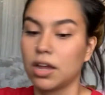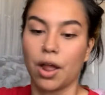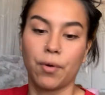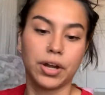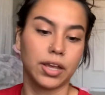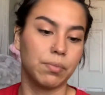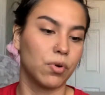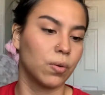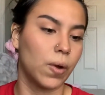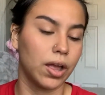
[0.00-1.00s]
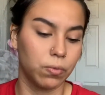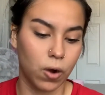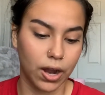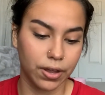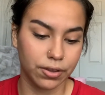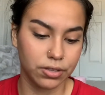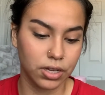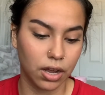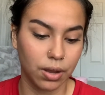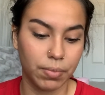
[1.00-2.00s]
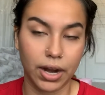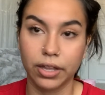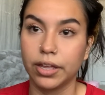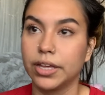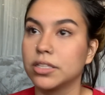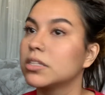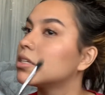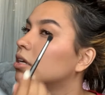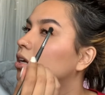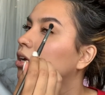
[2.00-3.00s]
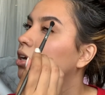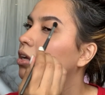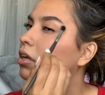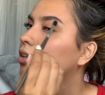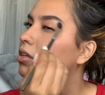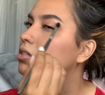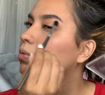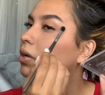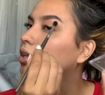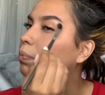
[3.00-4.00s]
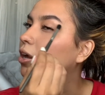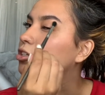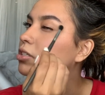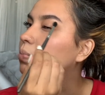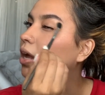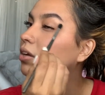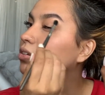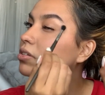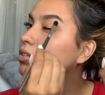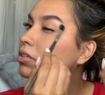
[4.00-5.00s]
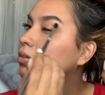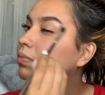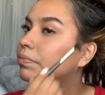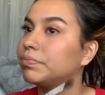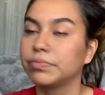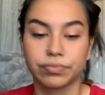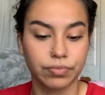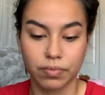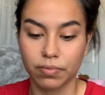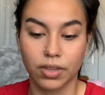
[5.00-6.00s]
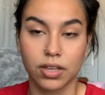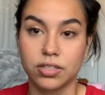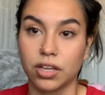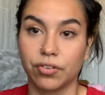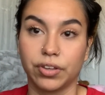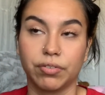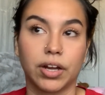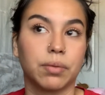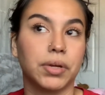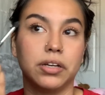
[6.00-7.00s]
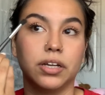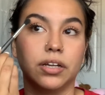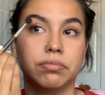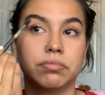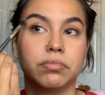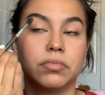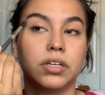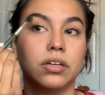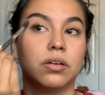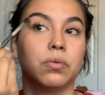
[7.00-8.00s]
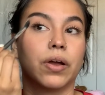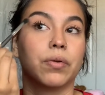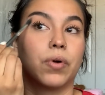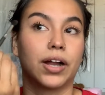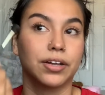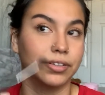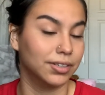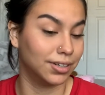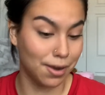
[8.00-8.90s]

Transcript: I want to get more Wet n Wild highlights. This is the one in the Precious Petals. Definitely recommend it. Wet n Wild.